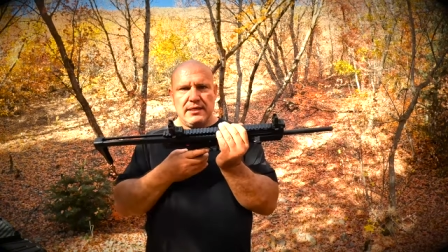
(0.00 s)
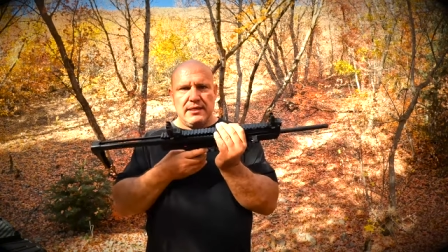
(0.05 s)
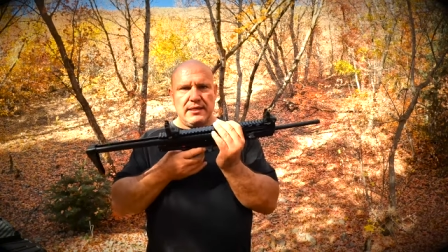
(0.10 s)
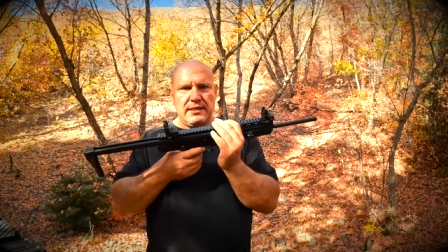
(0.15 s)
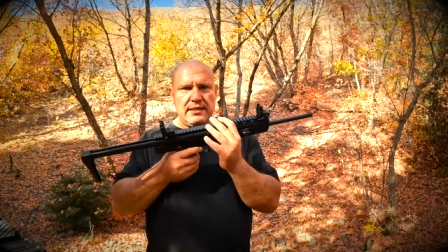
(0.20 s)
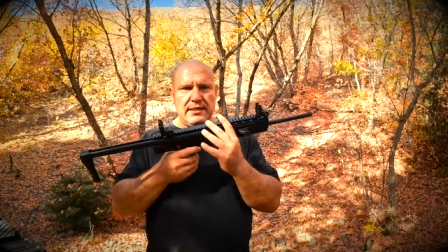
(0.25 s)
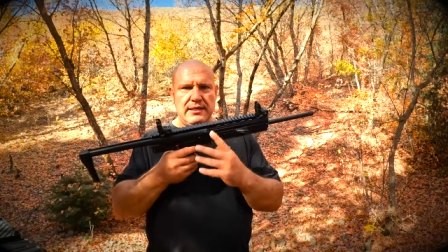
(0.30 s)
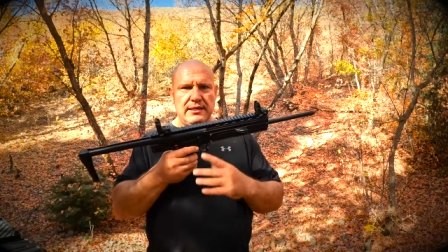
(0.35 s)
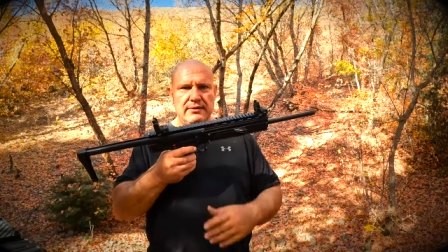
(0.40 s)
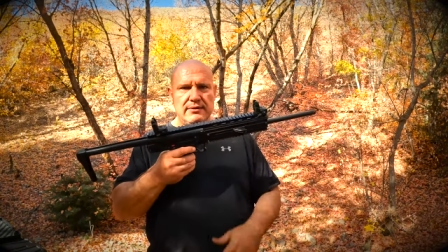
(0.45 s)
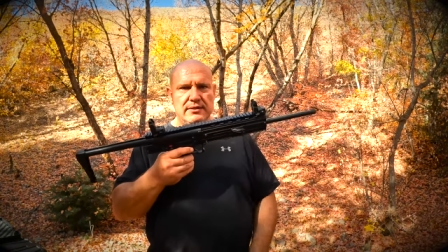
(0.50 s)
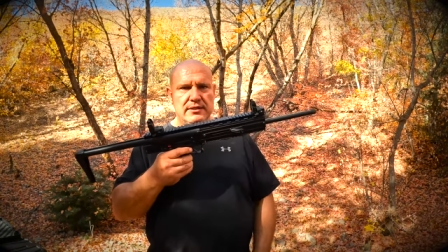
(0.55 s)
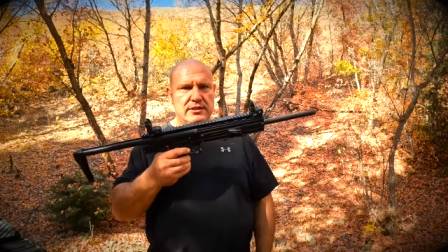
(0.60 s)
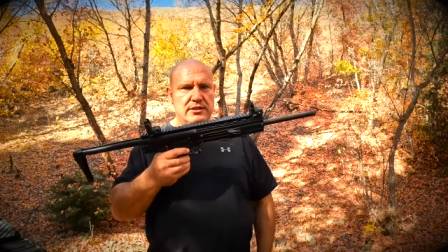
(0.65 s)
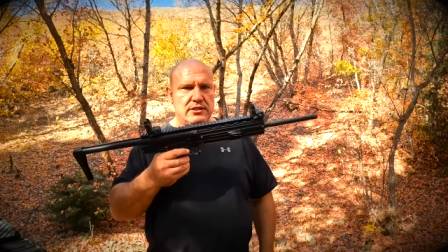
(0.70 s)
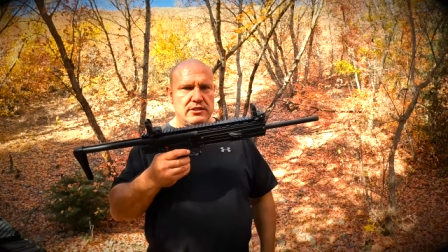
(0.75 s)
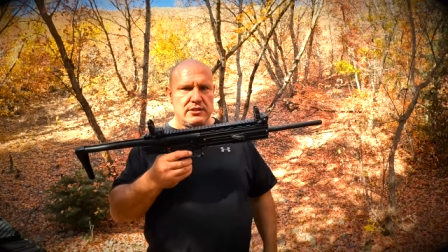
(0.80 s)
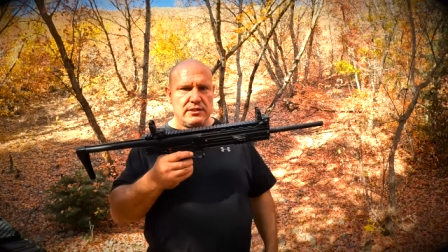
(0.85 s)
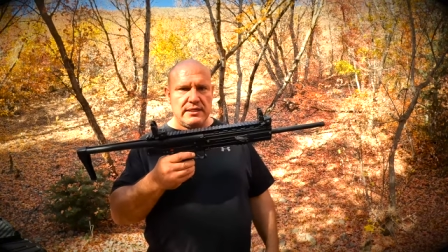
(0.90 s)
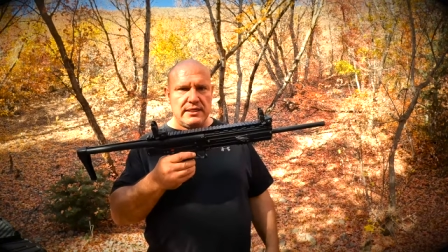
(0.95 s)
And now
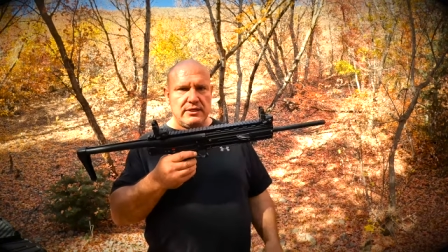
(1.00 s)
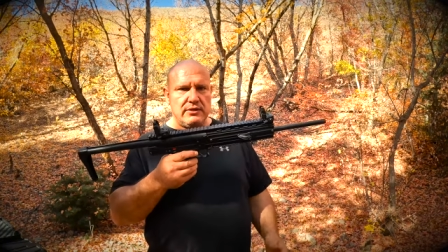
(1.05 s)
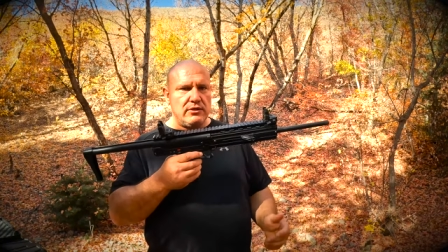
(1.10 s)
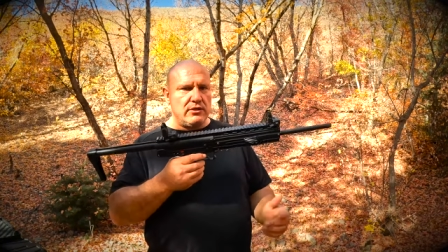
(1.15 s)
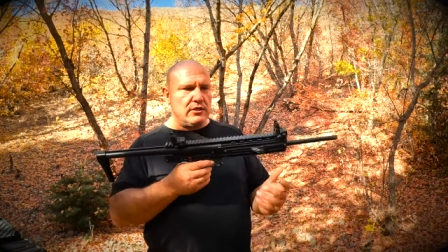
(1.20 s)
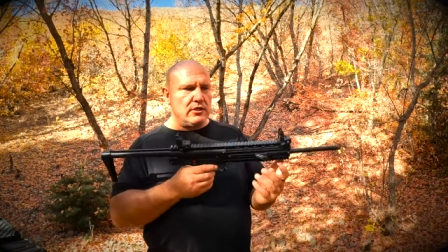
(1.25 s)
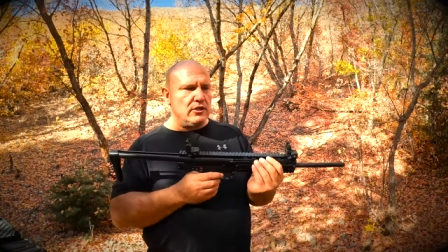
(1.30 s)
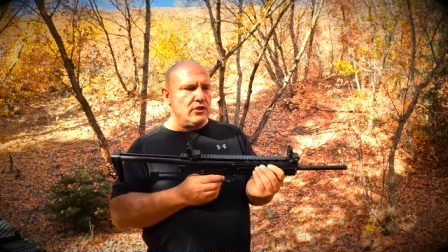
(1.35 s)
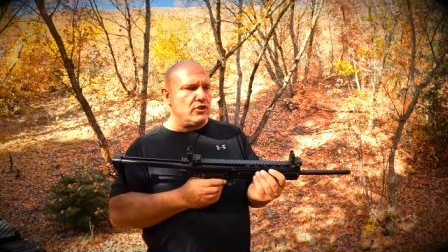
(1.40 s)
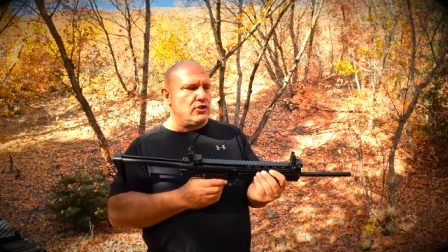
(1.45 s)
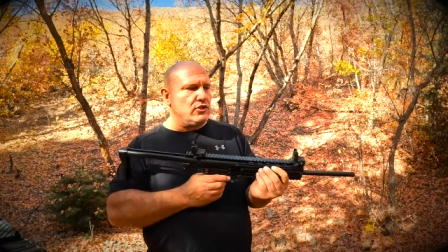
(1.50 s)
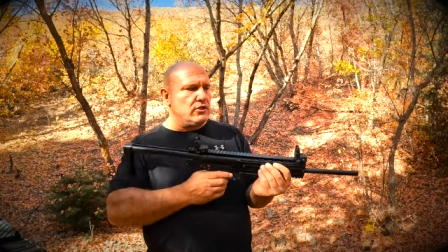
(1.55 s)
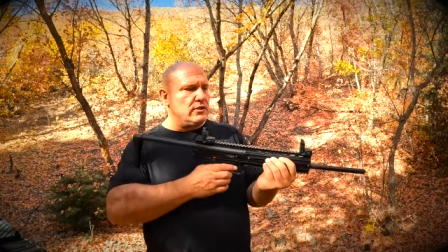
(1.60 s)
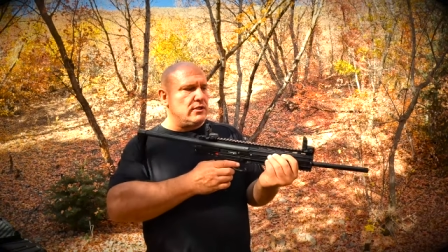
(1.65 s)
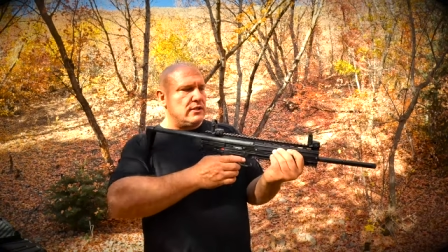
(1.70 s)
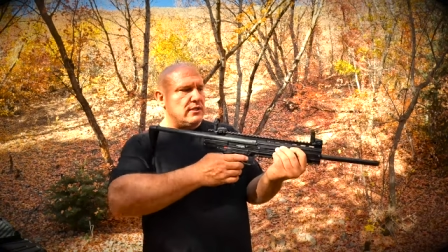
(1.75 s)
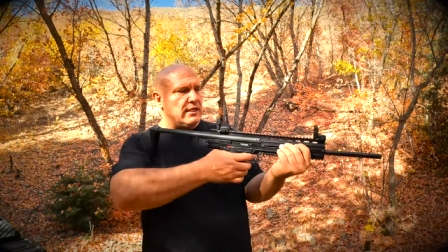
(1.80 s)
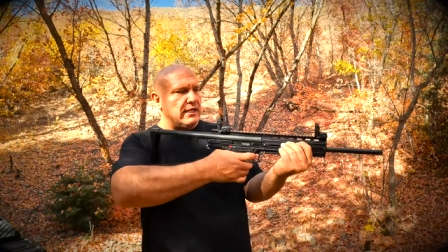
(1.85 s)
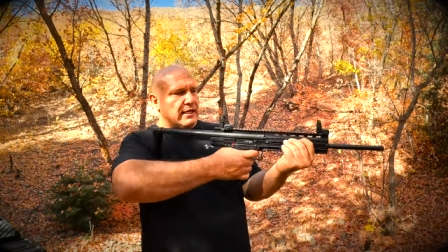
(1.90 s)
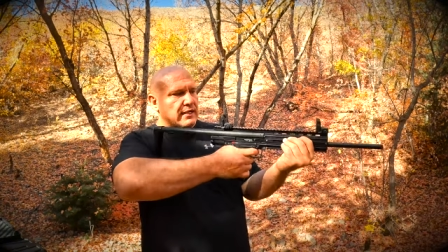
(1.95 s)
you can shoot
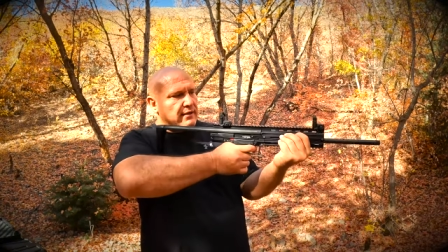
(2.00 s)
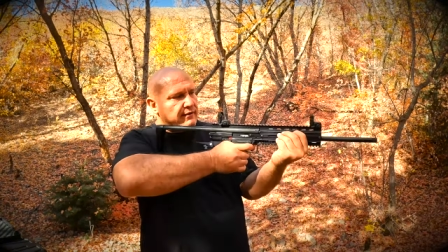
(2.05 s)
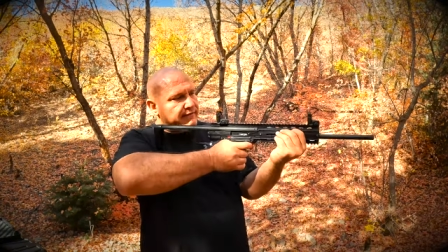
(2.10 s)
it like